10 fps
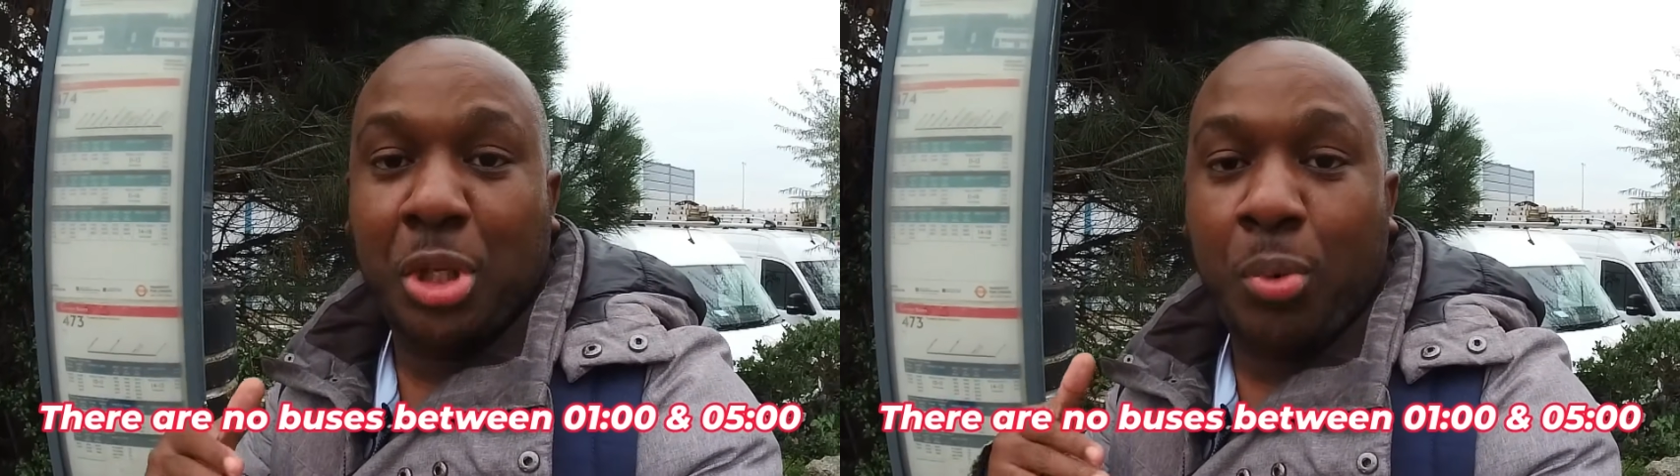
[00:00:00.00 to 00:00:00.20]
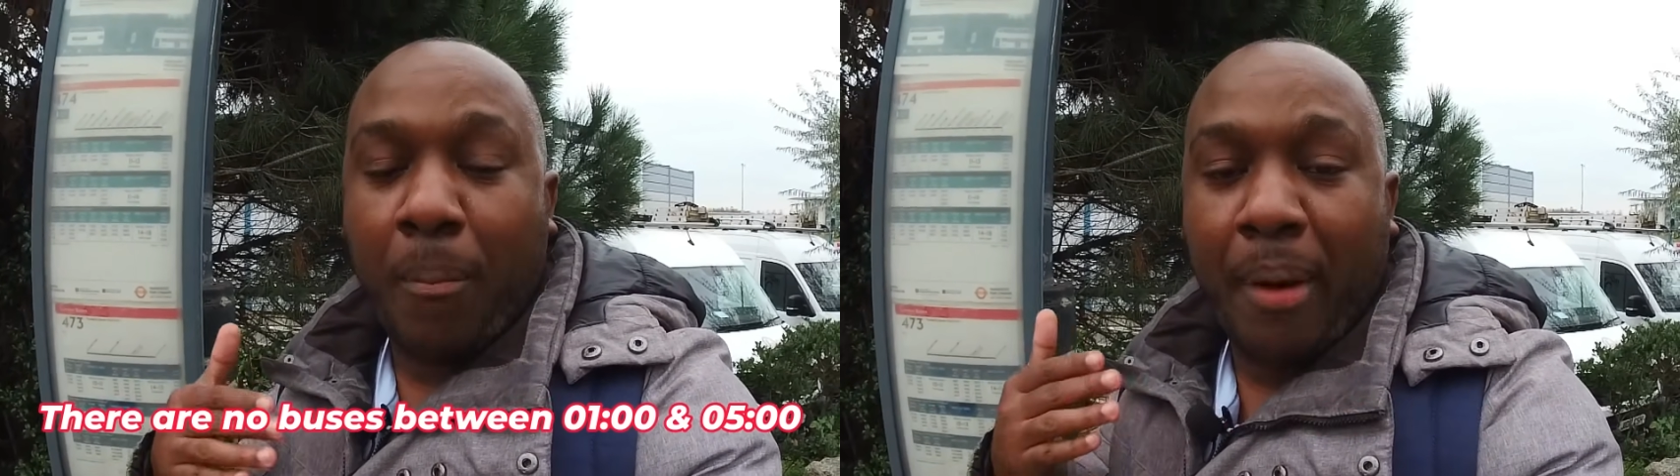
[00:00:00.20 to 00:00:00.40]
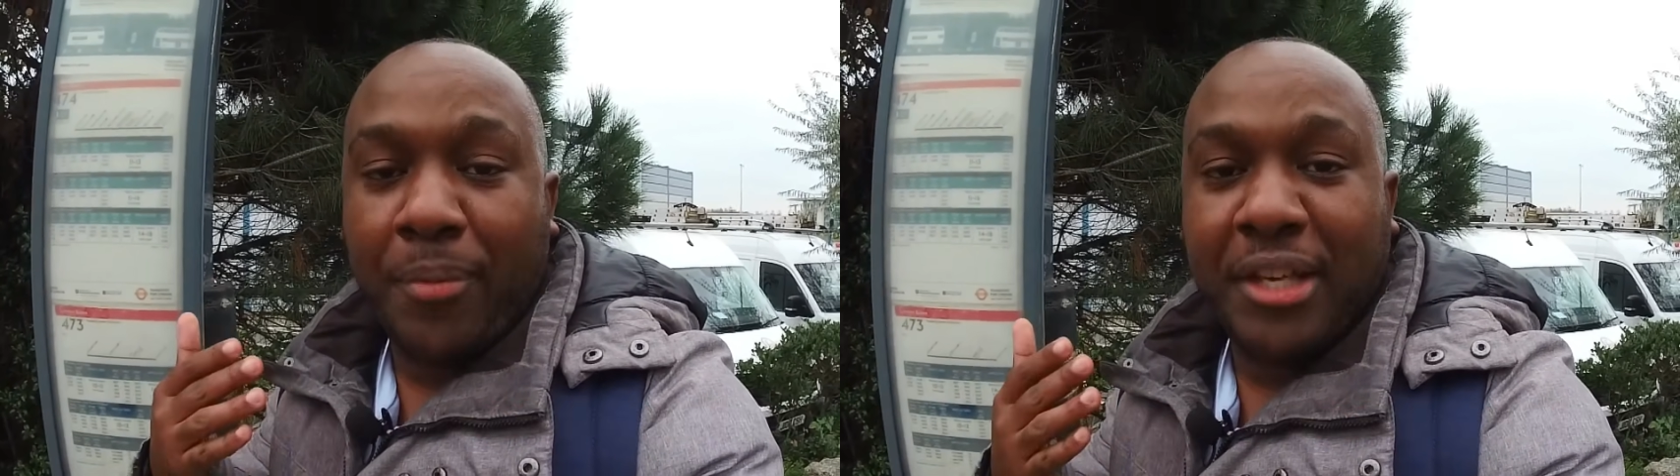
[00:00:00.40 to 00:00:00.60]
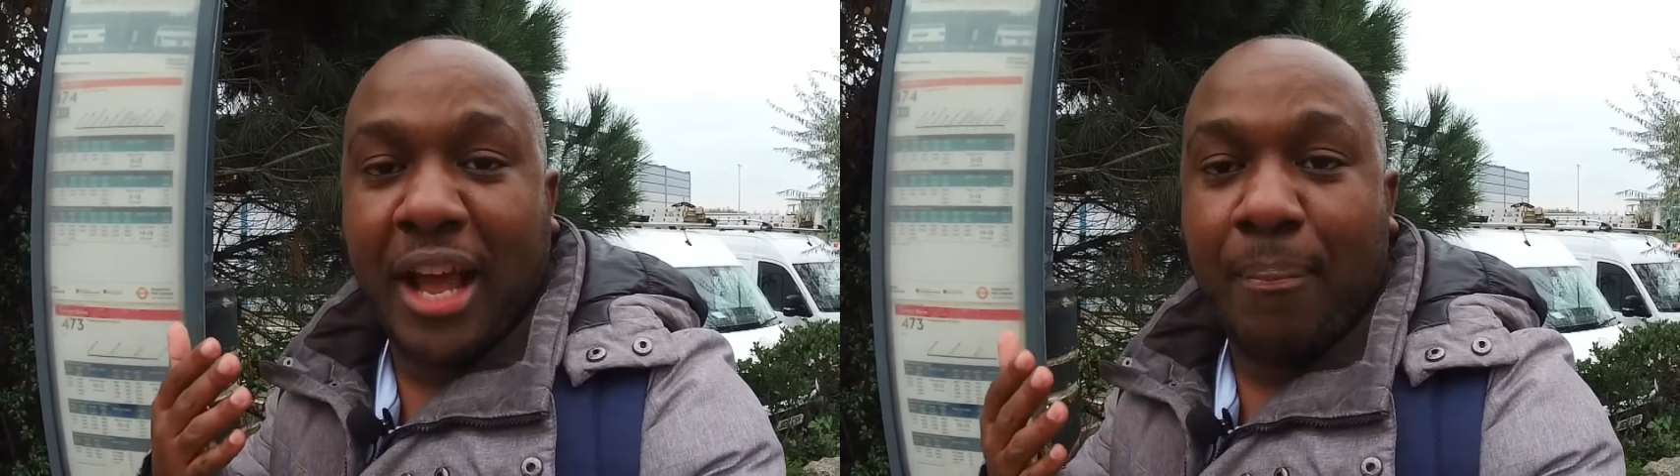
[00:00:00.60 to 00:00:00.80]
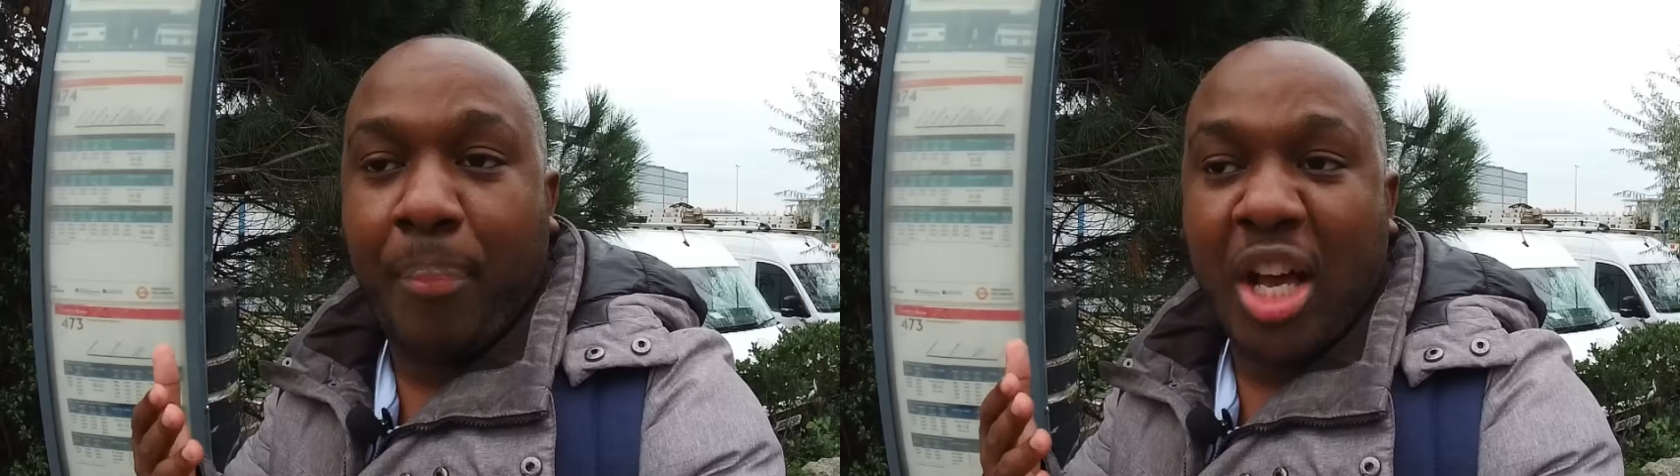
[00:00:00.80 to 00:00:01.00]
you won't be able to
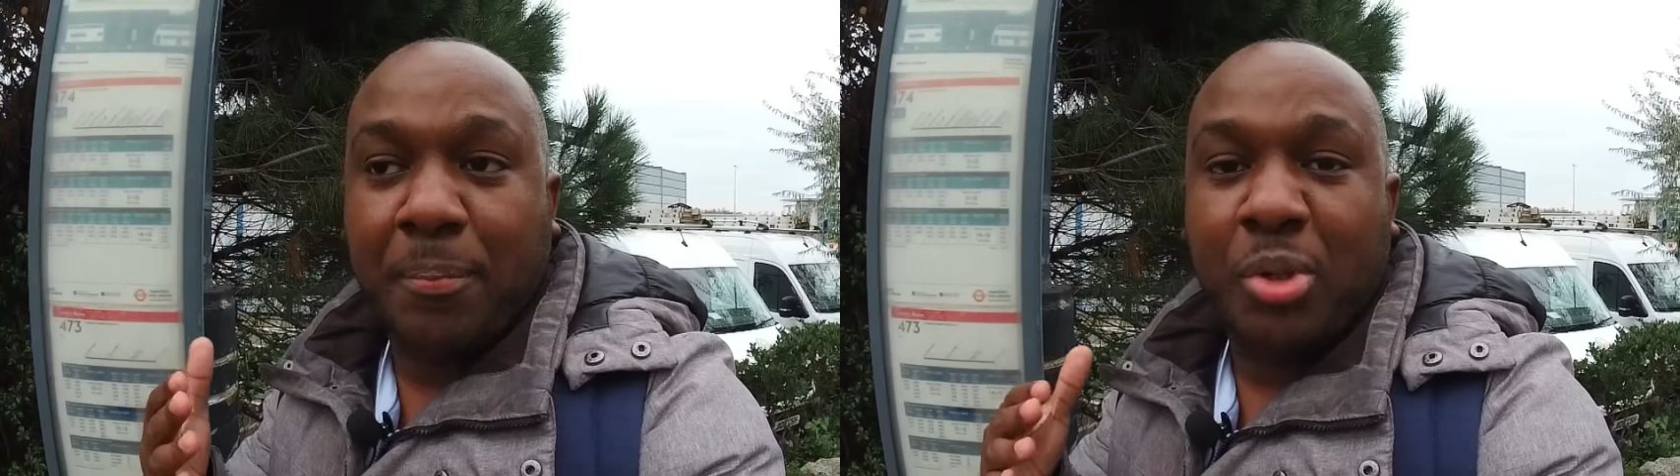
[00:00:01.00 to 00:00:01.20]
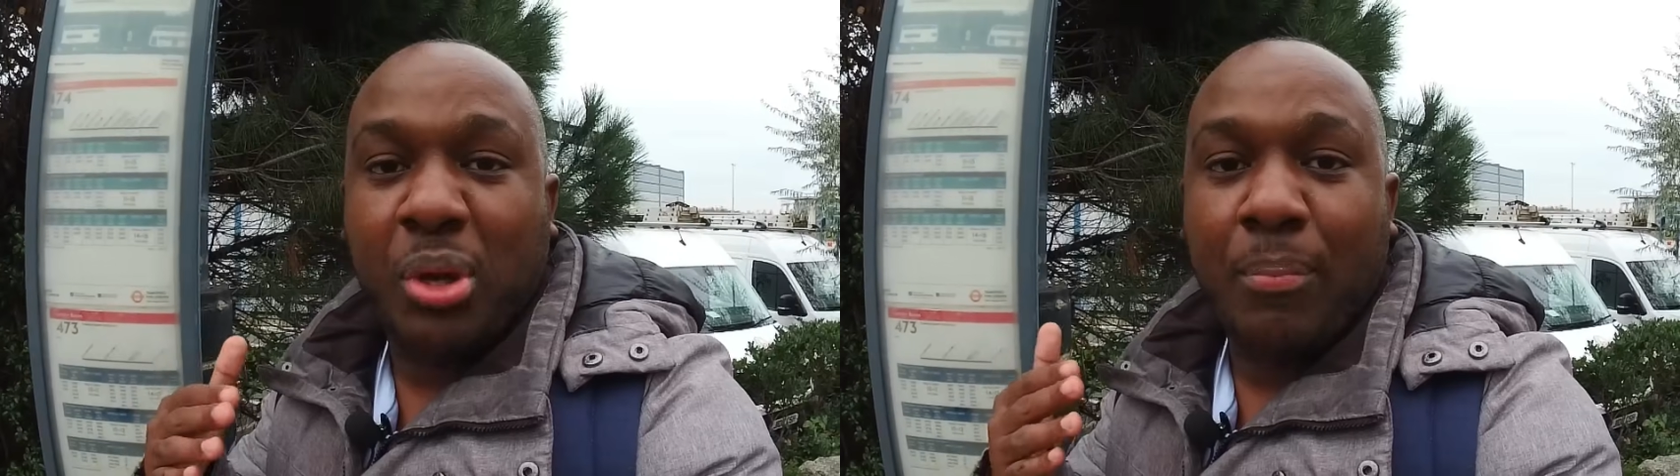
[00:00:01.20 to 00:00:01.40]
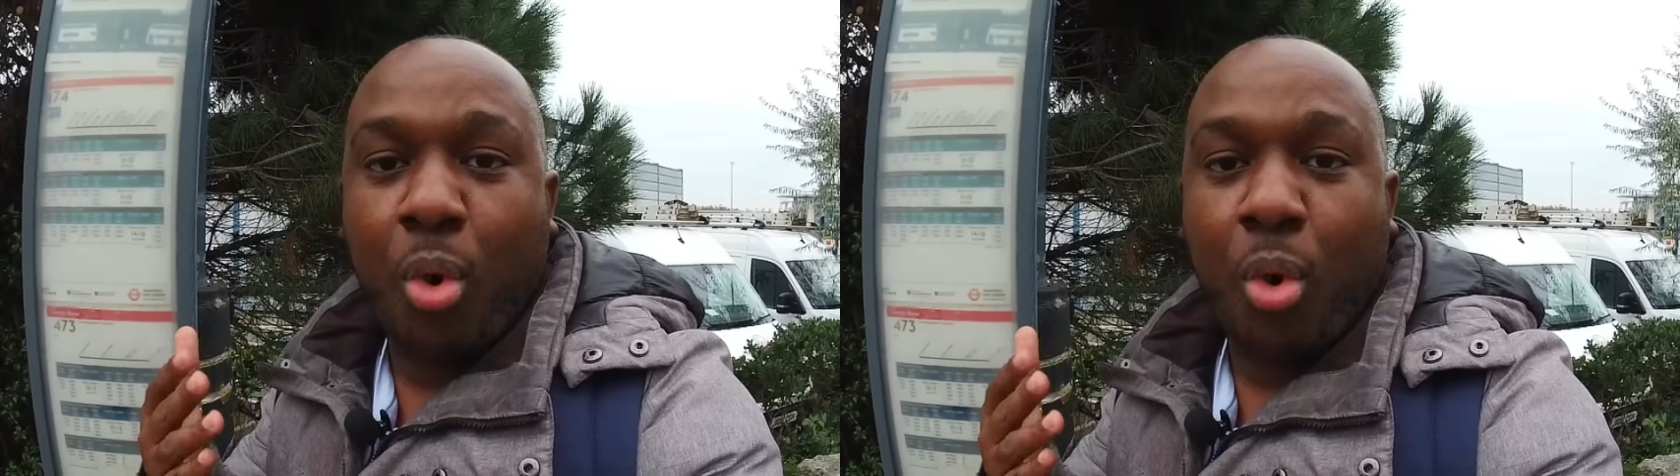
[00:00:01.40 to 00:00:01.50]
get a bus between